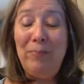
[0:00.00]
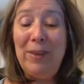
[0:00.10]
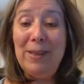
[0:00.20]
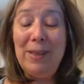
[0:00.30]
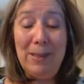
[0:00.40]

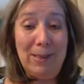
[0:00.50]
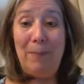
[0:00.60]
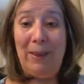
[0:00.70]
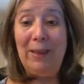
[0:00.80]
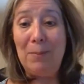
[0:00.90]
This is
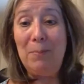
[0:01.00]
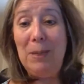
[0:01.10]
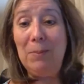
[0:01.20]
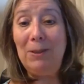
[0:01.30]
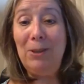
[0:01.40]
something that
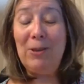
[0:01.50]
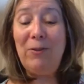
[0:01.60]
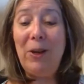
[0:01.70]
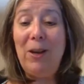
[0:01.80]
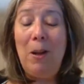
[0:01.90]
people do. It's
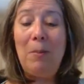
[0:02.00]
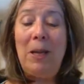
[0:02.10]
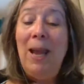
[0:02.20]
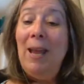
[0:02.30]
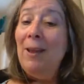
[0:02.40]
very common.